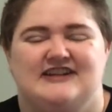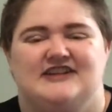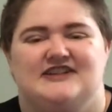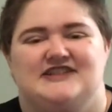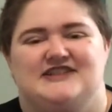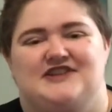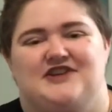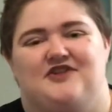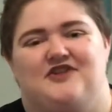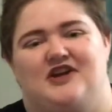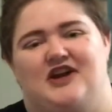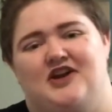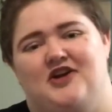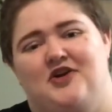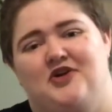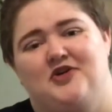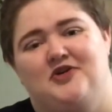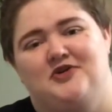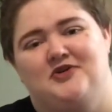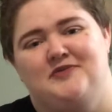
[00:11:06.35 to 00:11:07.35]
So I
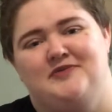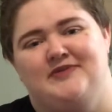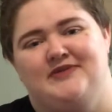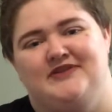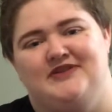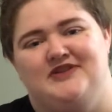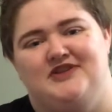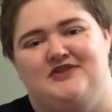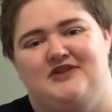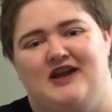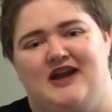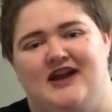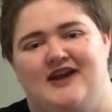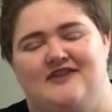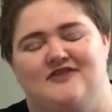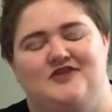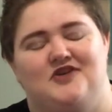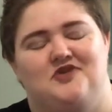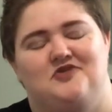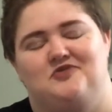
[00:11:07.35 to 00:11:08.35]
hope you have
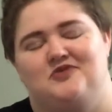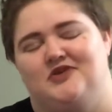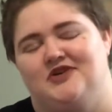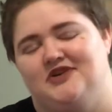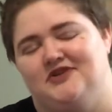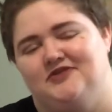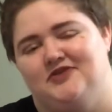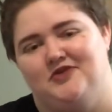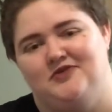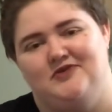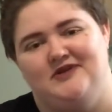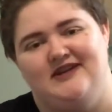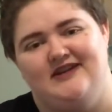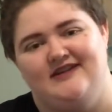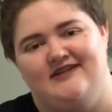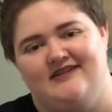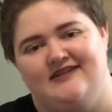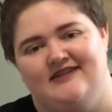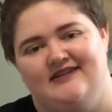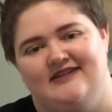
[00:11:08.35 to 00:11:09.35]
a wonderful
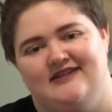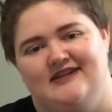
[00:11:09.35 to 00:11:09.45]
week.